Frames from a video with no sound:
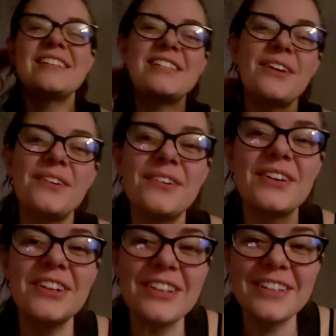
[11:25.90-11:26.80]
So
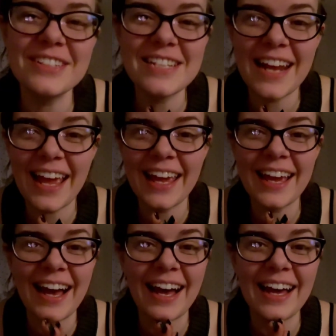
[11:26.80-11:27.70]
earlier
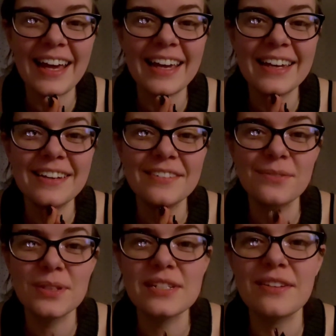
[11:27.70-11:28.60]
today, I
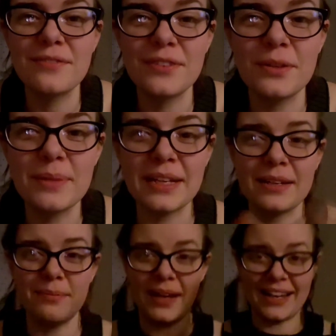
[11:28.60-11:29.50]
was
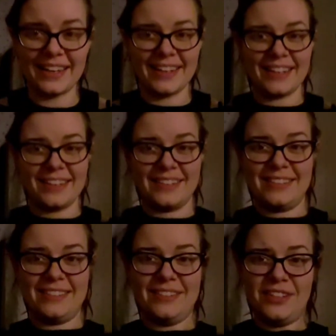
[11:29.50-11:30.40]
filming my
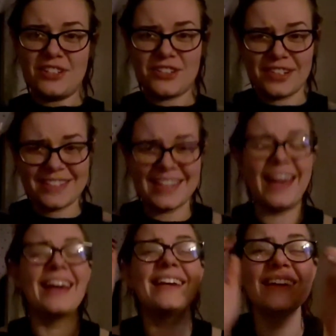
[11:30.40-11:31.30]
laundry
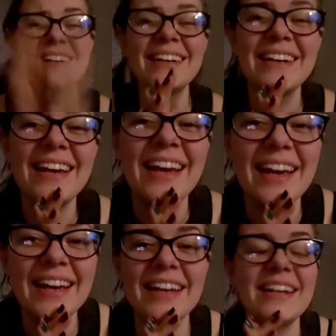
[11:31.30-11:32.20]
day
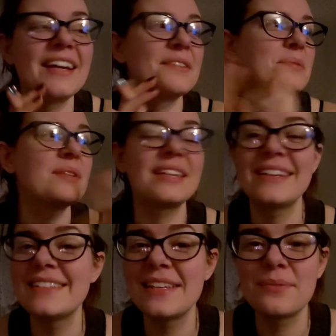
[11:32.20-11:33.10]
and I threw the
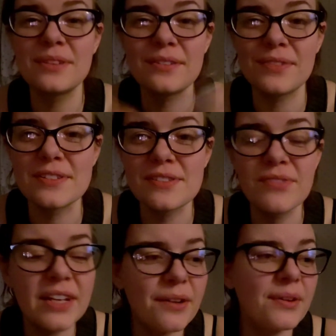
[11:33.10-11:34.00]
kids in with their first
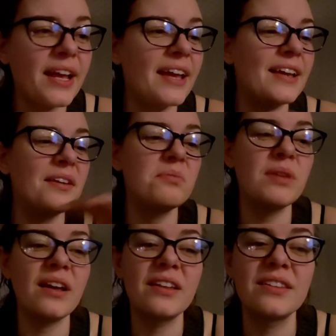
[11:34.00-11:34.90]
video
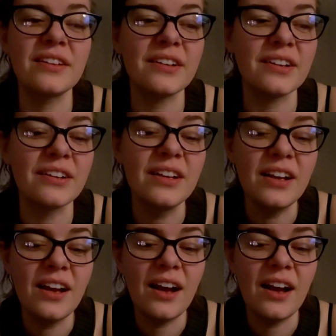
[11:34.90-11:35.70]
game and their